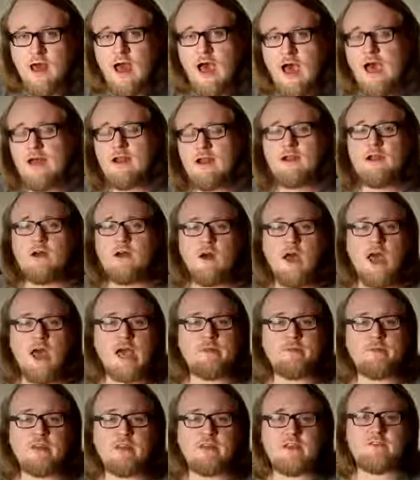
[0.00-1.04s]
I don't know how
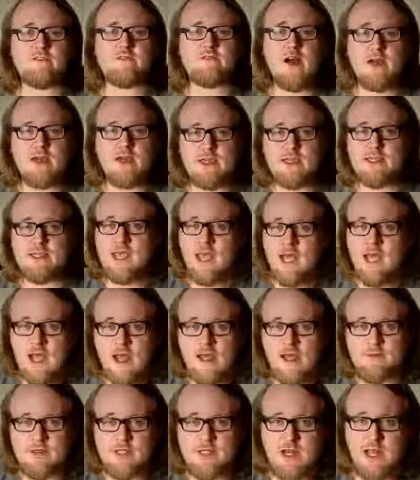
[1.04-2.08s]
many fucking
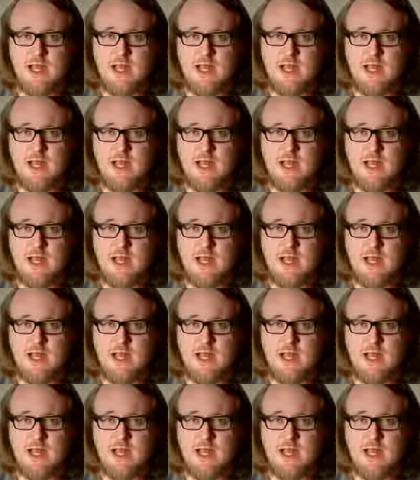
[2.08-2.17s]
times it